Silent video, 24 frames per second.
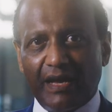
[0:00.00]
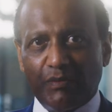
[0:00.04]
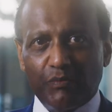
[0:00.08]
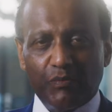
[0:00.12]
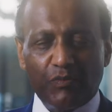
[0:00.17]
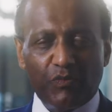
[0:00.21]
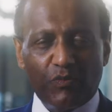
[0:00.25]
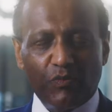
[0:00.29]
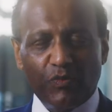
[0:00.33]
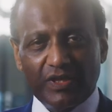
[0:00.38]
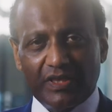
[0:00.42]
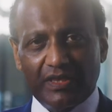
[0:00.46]
up
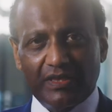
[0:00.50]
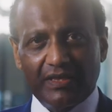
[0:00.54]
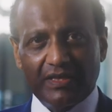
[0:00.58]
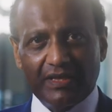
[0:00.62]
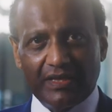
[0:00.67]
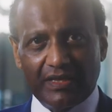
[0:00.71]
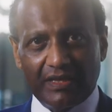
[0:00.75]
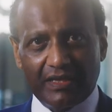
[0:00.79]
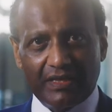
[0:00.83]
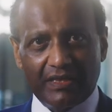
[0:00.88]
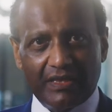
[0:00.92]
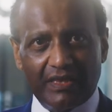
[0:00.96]
with
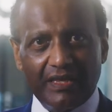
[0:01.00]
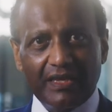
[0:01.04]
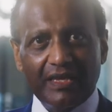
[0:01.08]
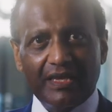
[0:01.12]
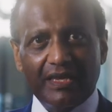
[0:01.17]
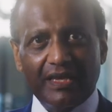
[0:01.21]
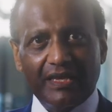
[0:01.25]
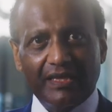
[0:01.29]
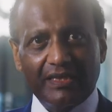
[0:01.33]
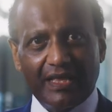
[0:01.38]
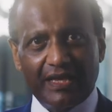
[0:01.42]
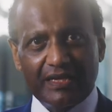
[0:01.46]
the
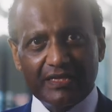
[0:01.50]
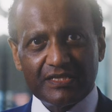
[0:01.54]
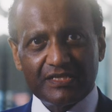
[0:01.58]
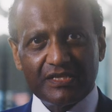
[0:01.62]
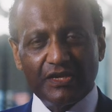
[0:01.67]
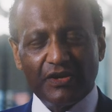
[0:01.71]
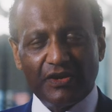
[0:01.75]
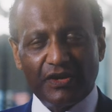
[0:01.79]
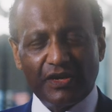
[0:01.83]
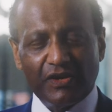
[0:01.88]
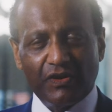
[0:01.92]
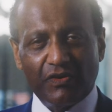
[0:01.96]
thinking that is
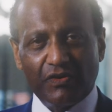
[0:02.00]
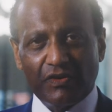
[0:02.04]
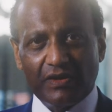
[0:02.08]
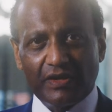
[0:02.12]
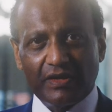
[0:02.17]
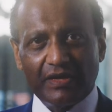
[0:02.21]
going on